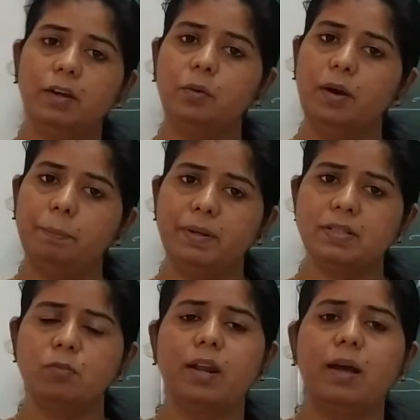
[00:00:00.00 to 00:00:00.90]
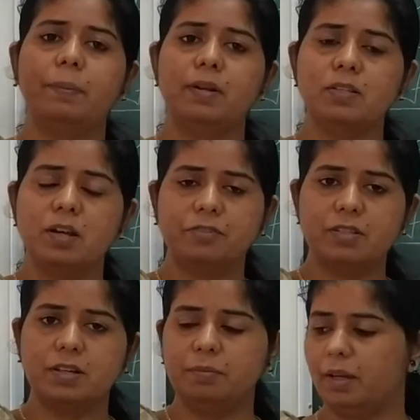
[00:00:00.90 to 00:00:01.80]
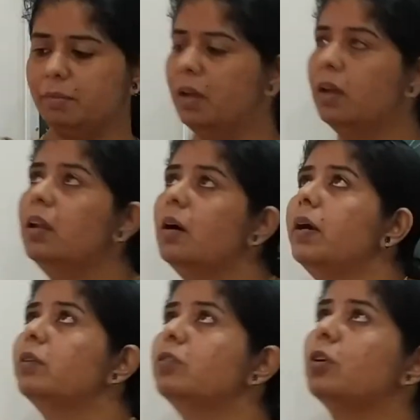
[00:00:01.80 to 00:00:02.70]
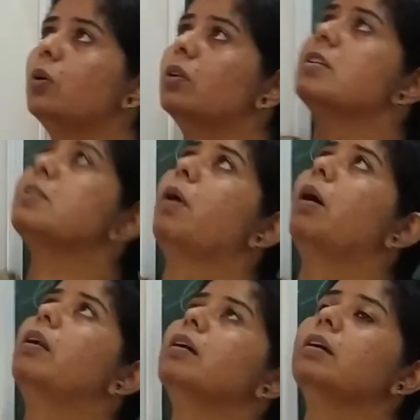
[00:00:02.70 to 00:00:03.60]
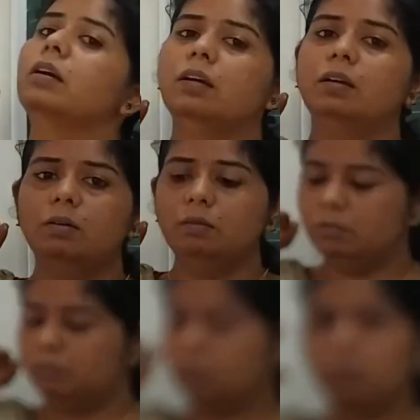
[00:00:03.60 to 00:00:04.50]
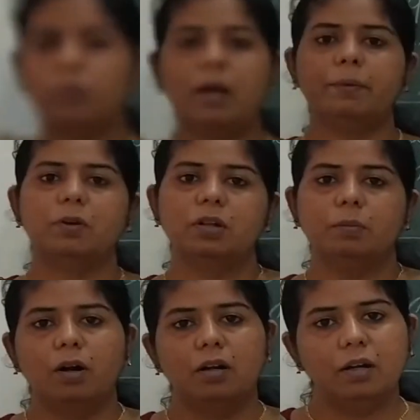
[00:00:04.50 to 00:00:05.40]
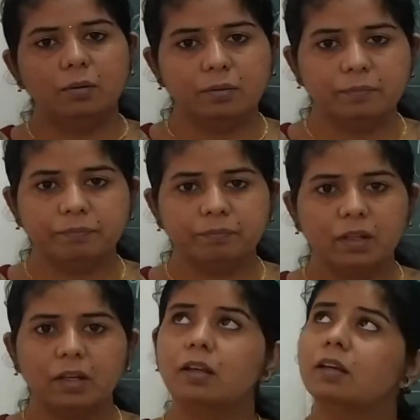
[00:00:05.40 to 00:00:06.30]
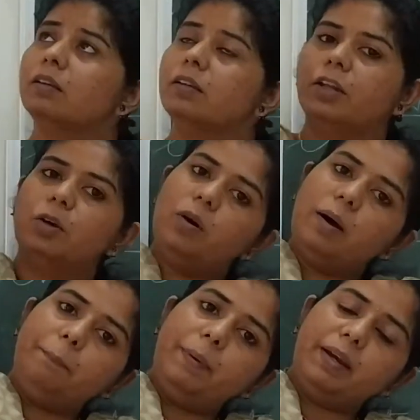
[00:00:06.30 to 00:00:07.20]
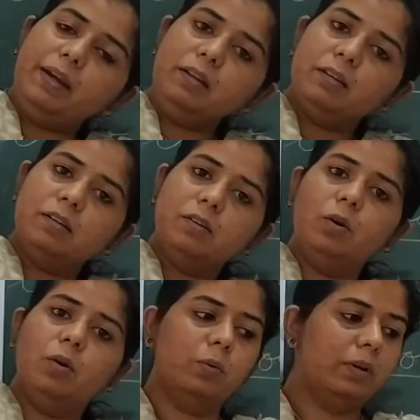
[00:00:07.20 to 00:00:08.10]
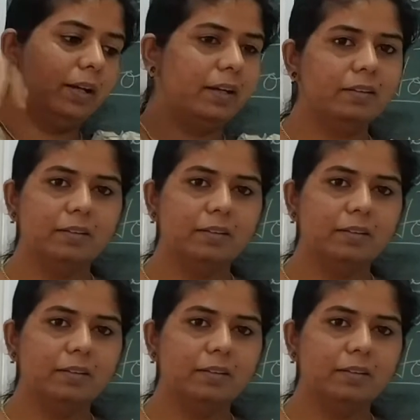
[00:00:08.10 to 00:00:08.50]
Will it go up itself? What happens after some time? Now I throw this ball. What happened to the ball now? Did it go up again? No.